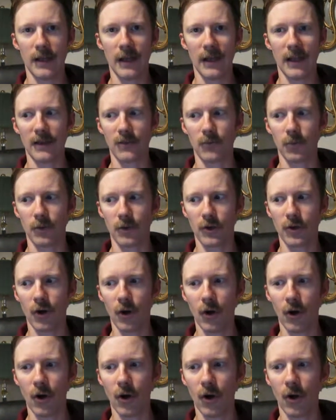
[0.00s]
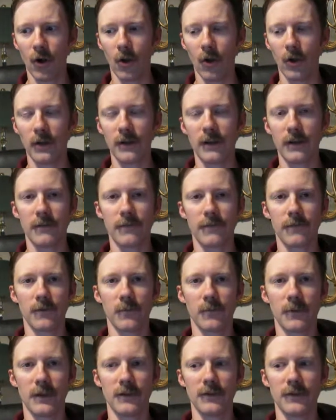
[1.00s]
and recall
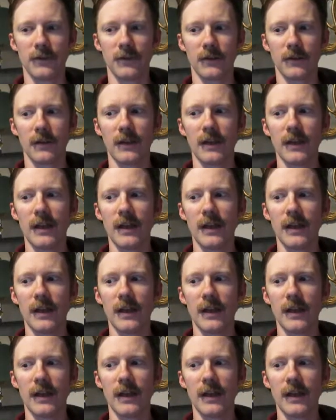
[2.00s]
information